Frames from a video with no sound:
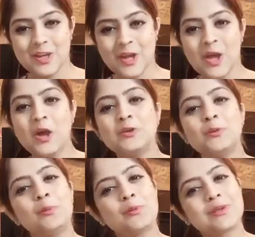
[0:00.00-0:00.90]
you will
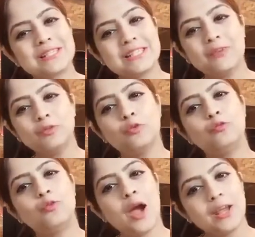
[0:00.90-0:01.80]
receive the
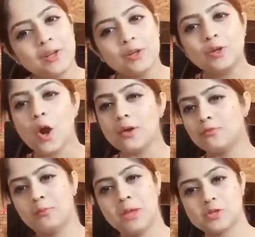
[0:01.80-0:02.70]
final confirmation